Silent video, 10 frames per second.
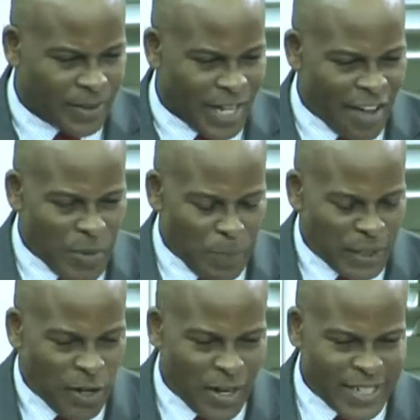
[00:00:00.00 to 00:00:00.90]
have been
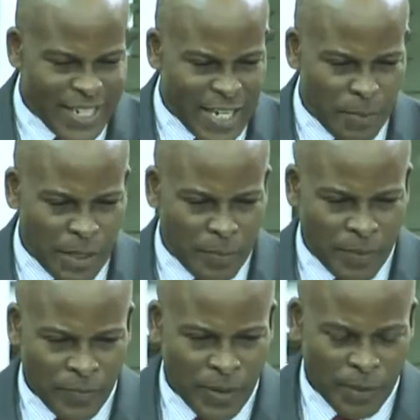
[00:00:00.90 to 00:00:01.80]
put on the
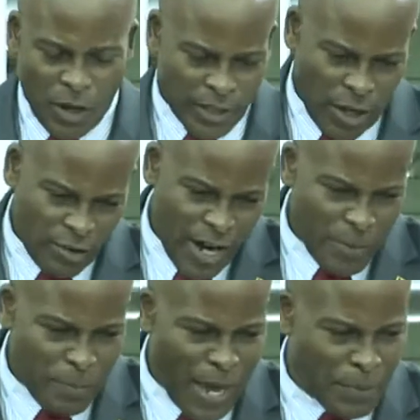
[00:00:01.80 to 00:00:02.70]
table because
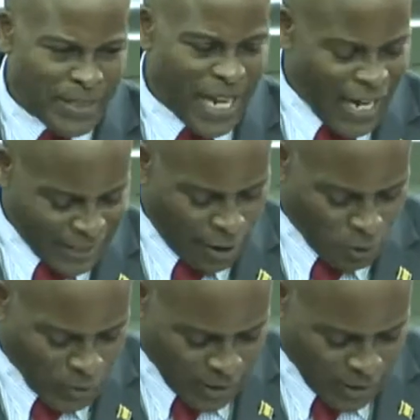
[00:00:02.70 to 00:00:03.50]
honourable members asked how we